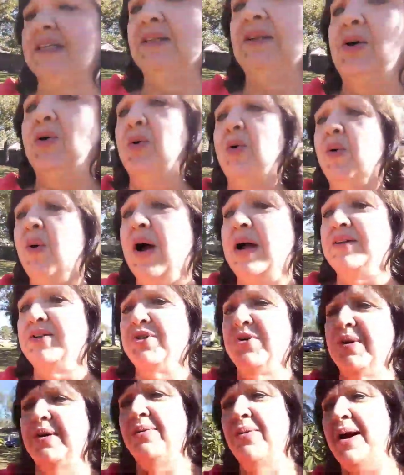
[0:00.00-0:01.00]
the loquat
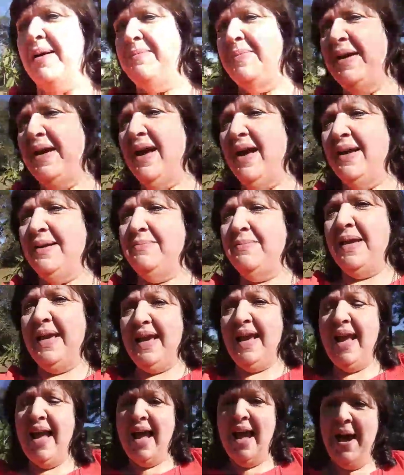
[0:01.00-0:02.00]
tree right behind me.